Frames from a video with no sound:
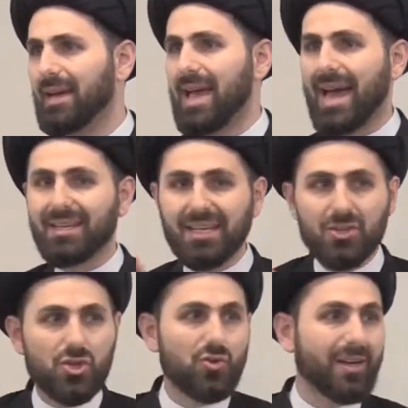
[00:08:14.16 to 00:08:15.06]
And he
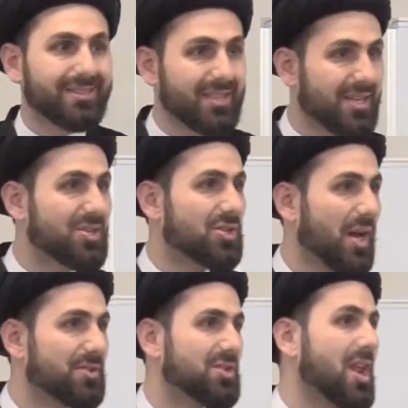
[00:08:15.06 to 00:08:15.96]
instructed his
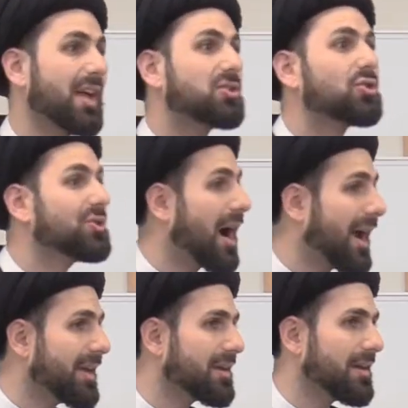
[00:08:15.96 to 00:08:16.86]
sons not to
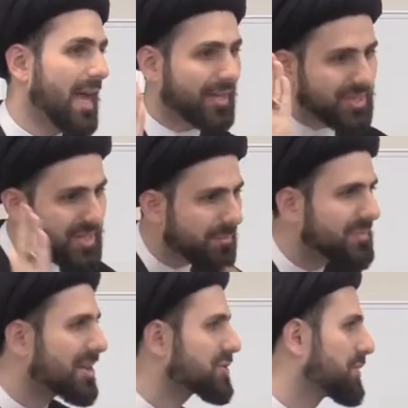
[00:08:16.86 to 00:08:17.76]
die except
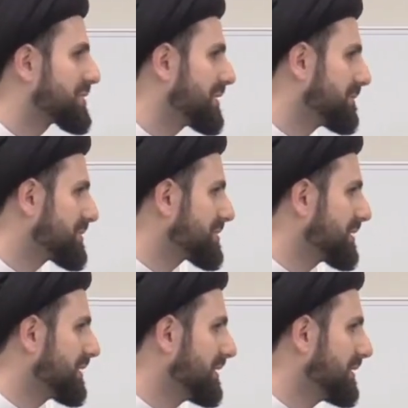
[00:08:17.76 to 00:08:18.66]
as Muslims.
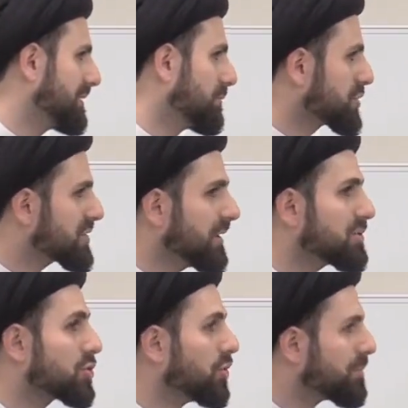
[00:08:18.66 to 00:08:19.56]

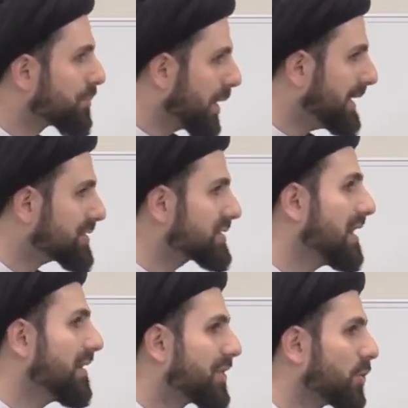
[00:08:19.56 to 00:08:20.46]
Muslims who embrace
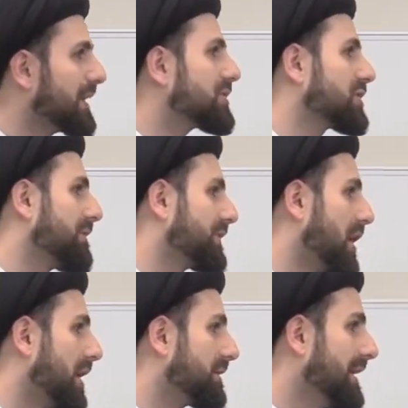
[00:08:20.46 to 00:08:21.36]
the religion of
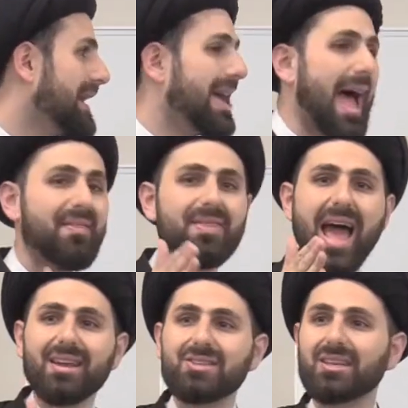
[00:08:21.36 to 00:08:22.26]
God. And
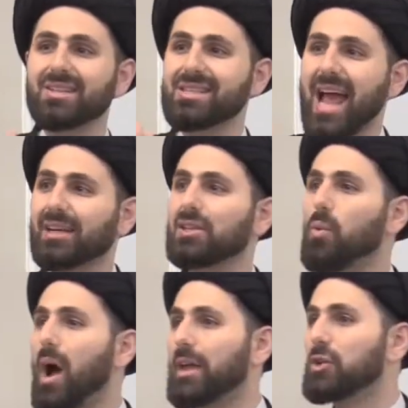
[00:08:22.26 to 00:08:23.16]
that is exactly
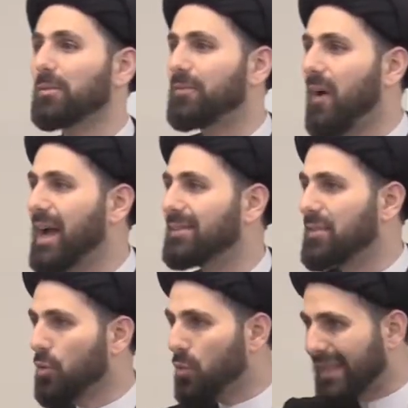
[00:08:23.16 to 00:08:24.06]
why you'll find
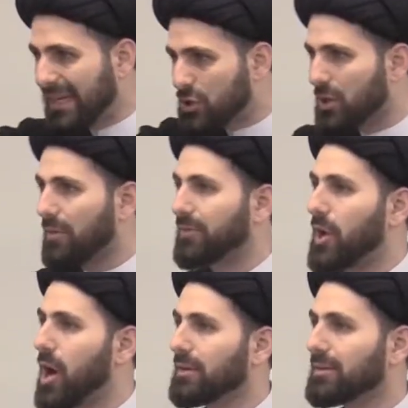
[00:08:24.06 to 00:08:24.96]
the religion of
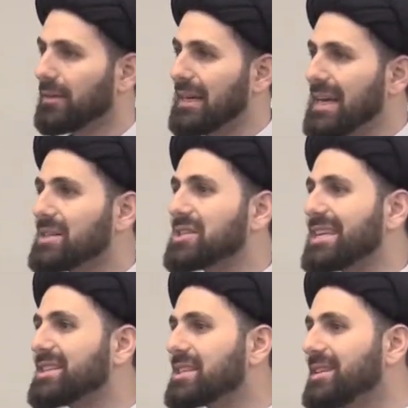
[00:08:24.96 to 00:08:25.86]
God
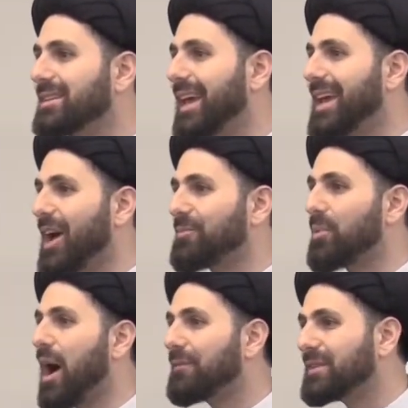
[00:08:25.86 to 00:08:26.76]
since the day of
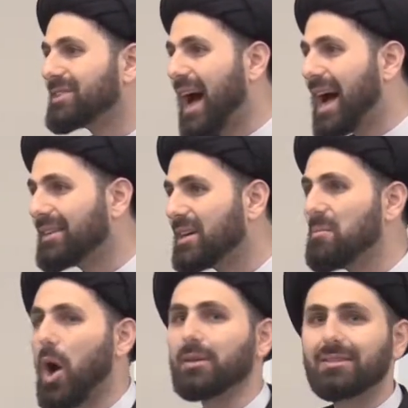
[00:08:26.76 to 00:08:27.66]
Prophet
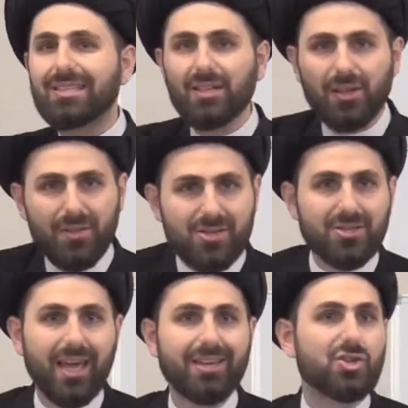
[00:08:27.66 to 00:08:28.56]
Adam until this
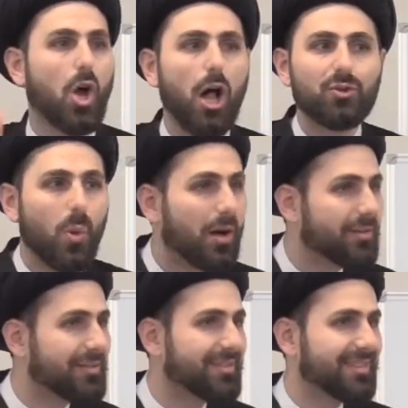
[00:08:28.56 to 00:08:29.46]
day is called what?